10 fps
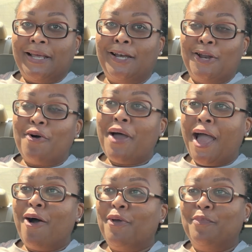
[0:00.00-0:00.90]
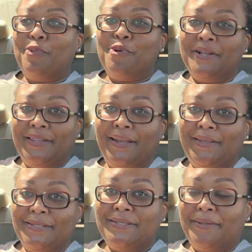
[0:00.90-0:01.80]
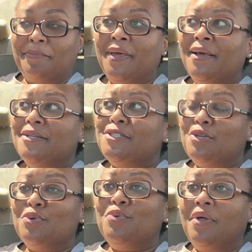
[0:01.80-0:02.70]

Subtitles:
I know how important that is to